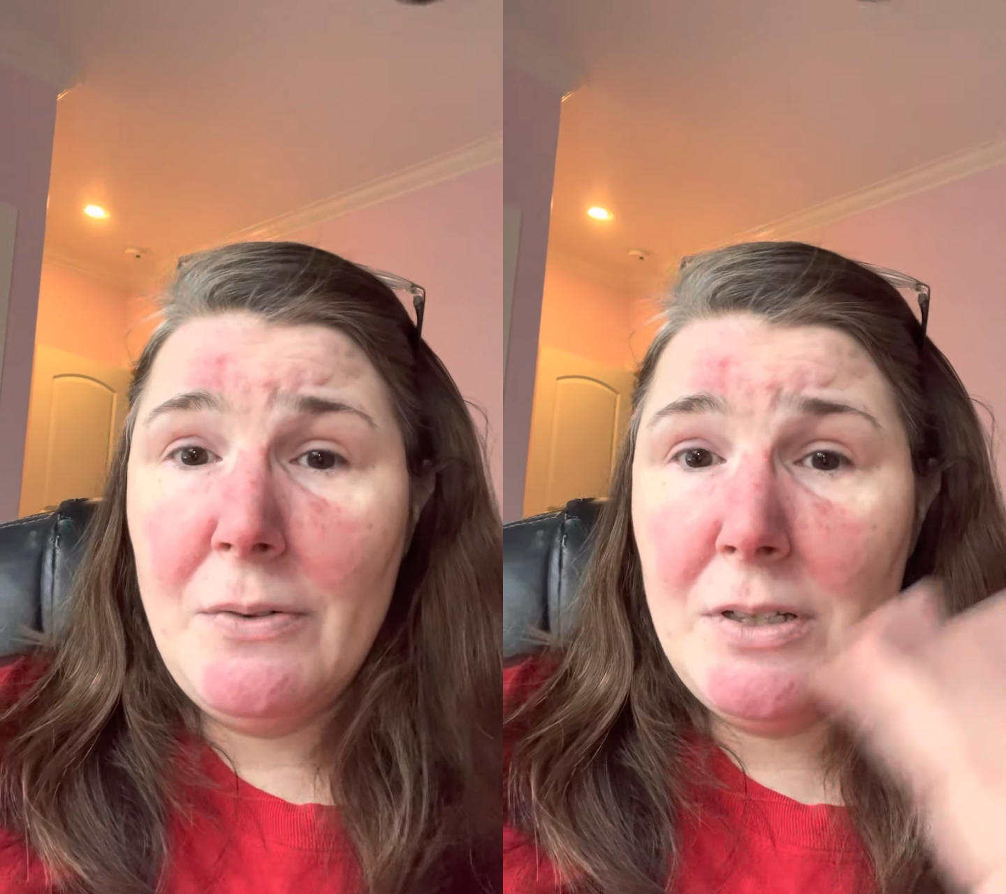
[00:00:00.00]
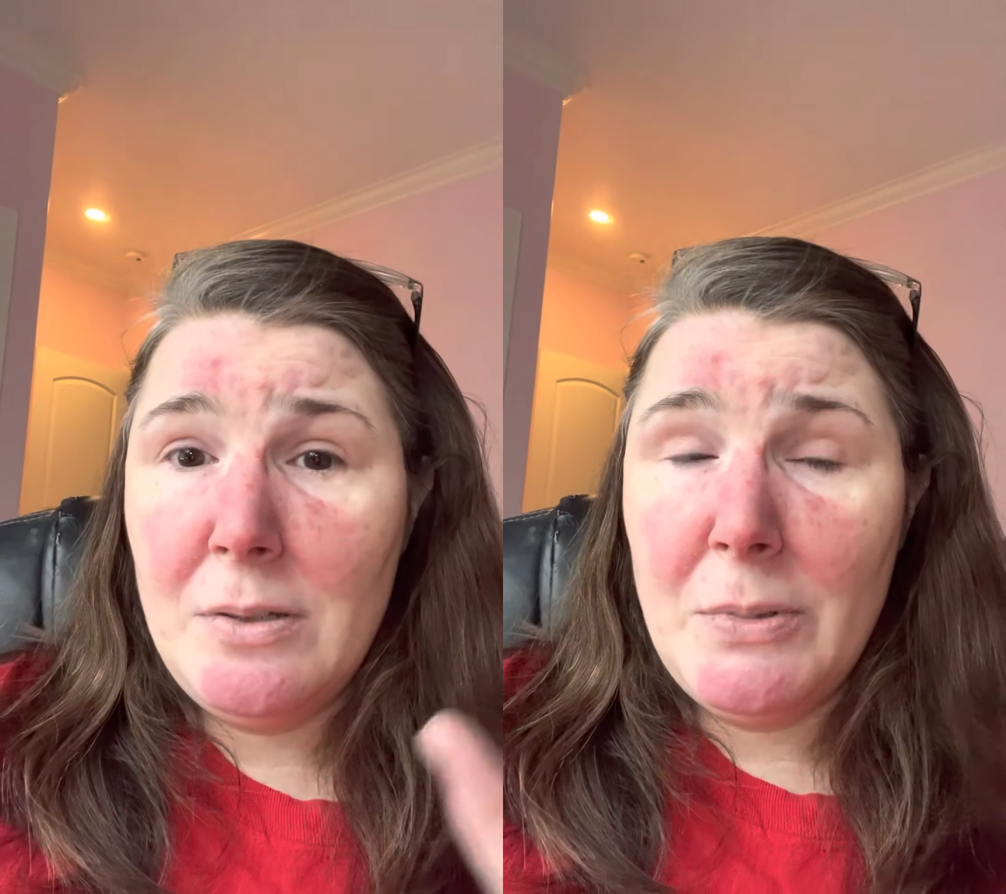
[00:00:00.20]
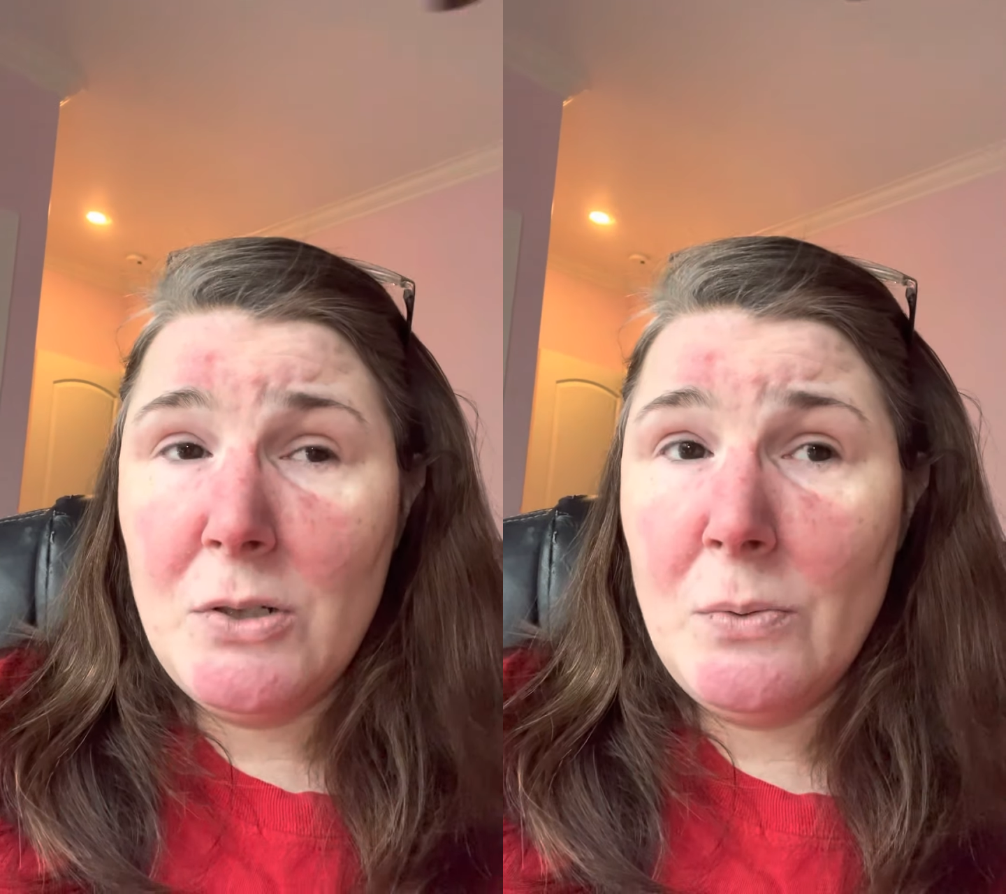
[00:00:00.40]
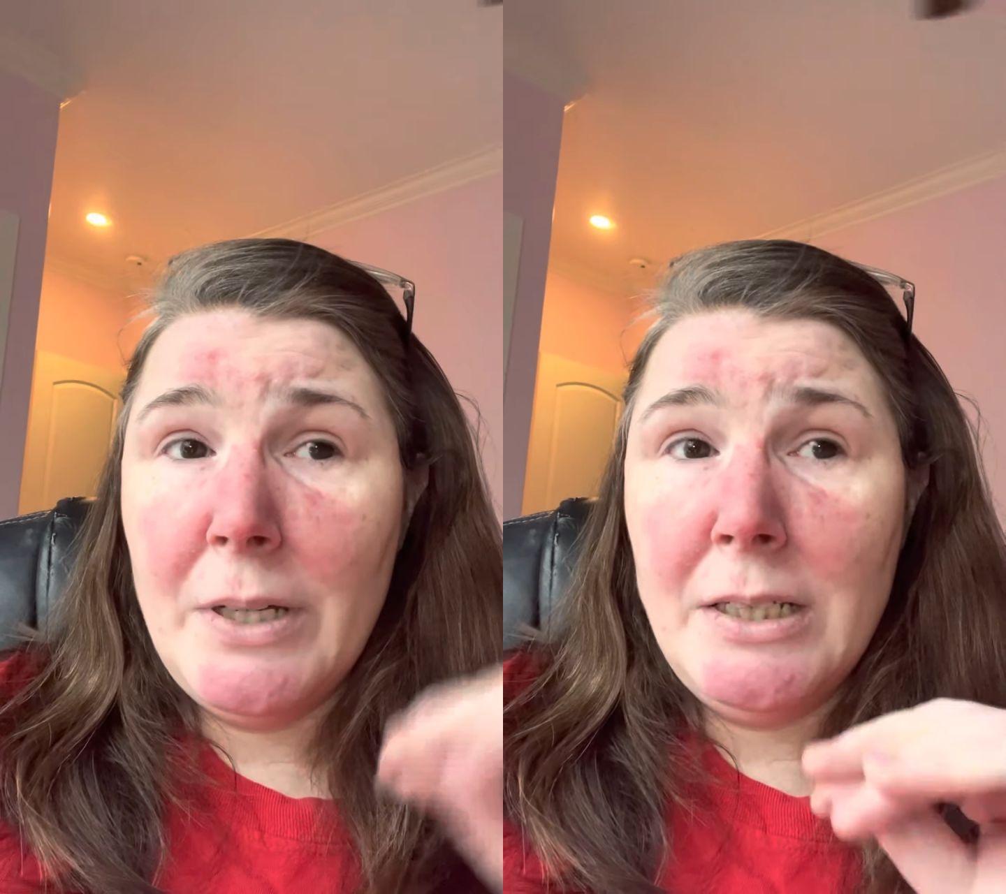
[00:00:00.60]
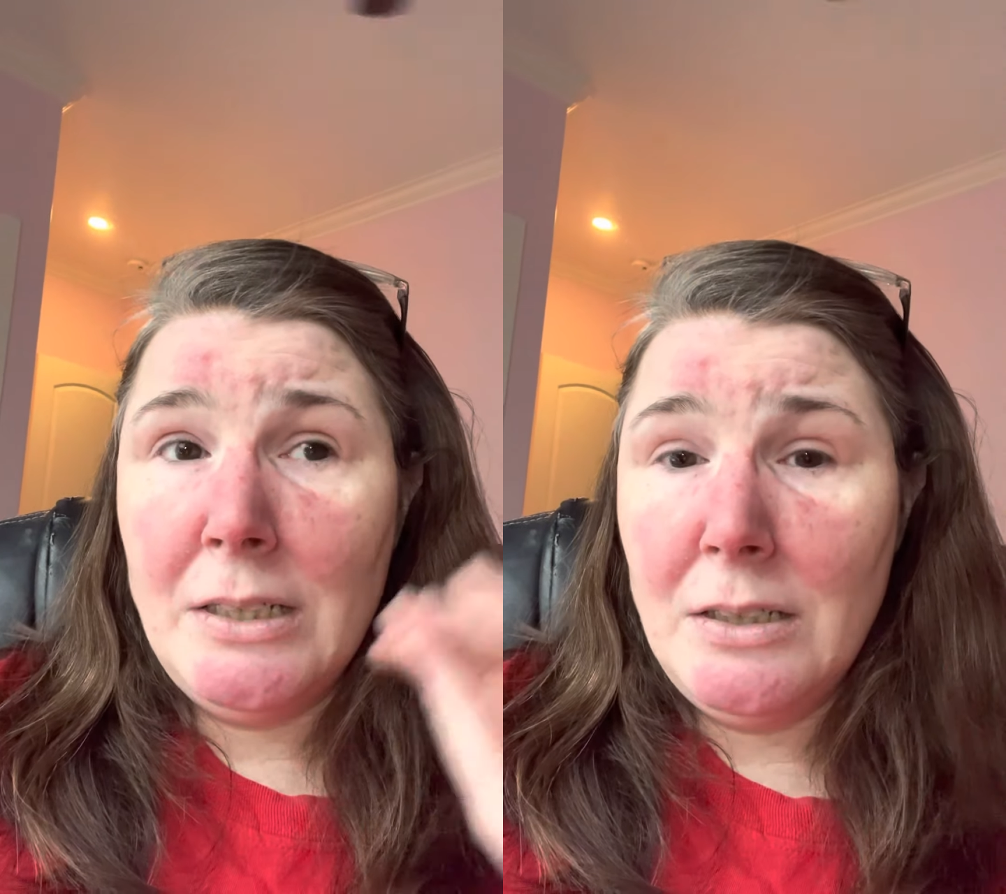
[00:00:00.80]
was
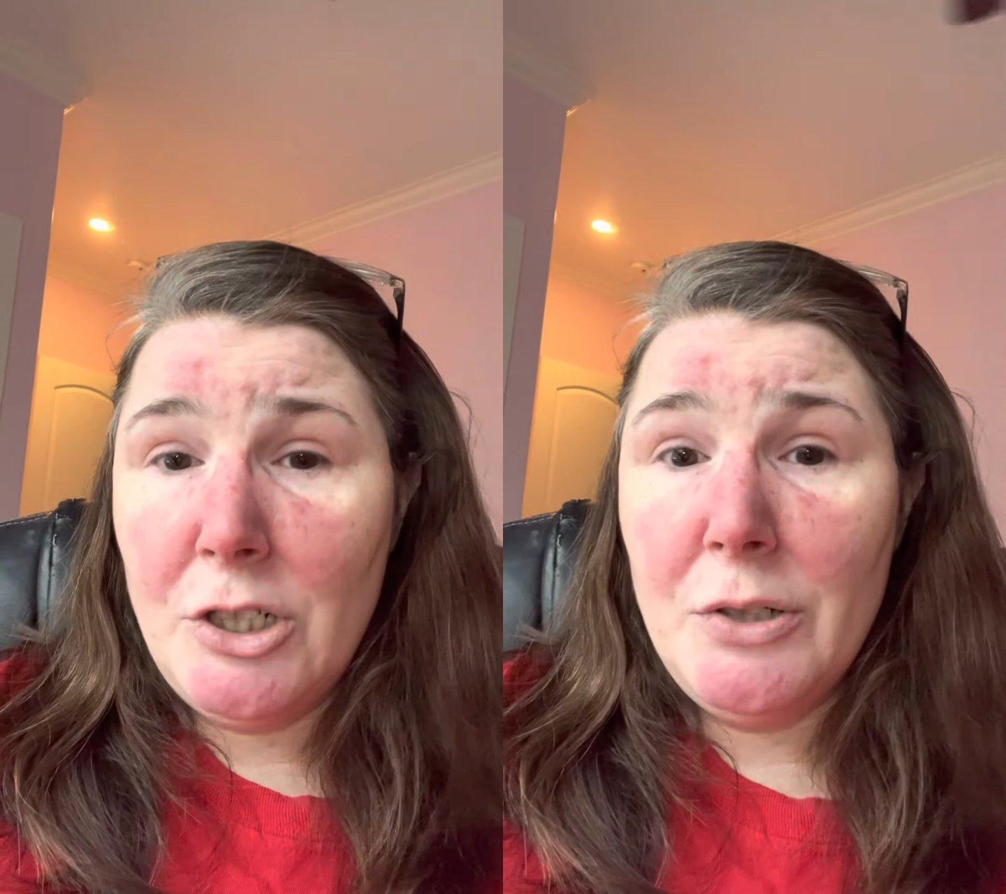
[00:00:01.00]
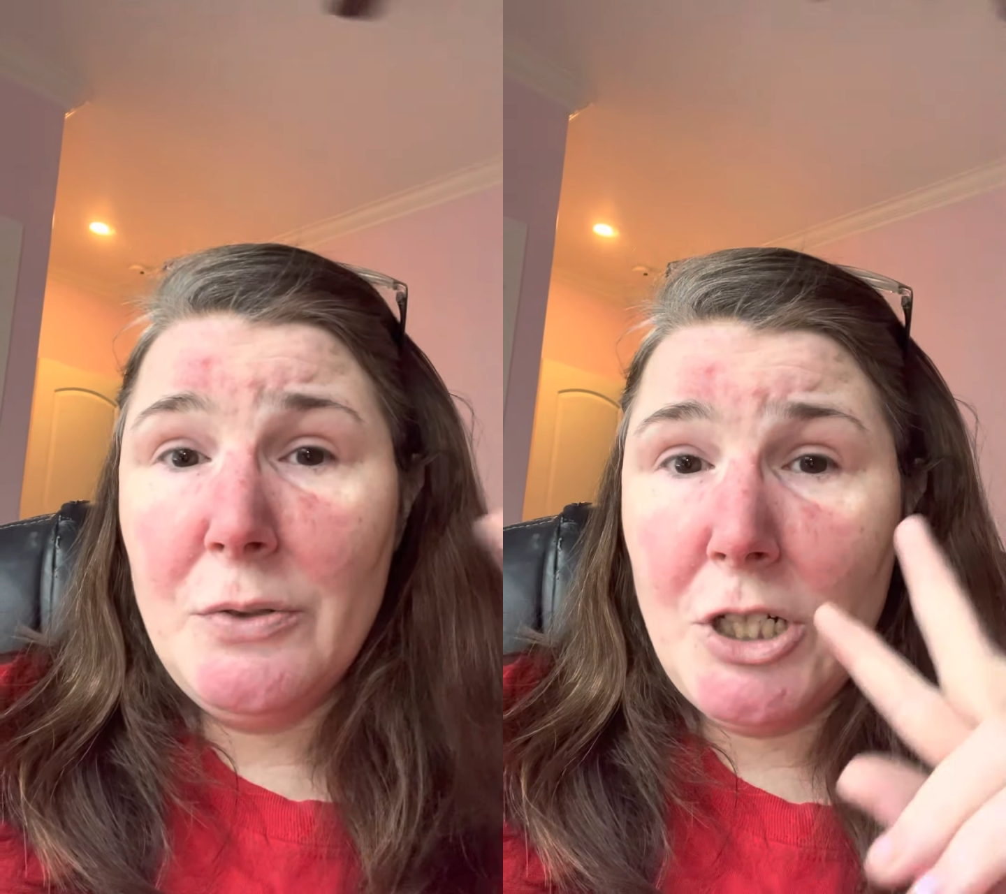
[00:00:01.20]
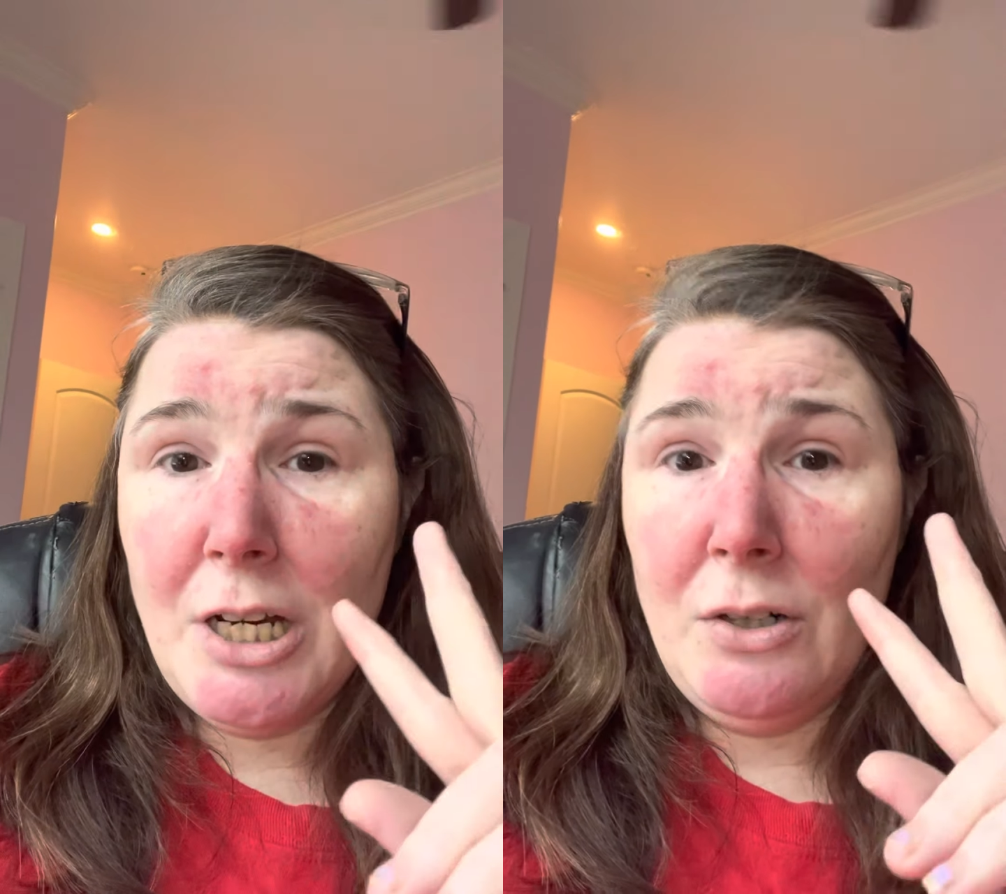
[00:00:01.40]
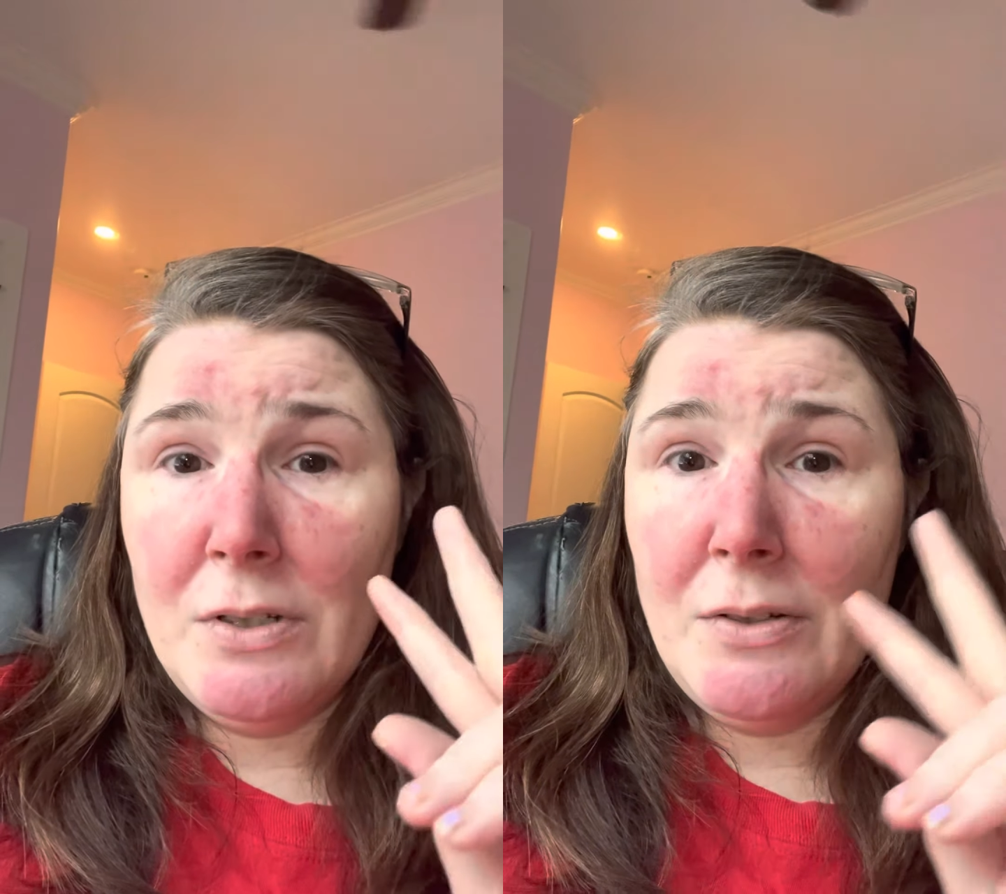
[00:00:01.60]
between two channels.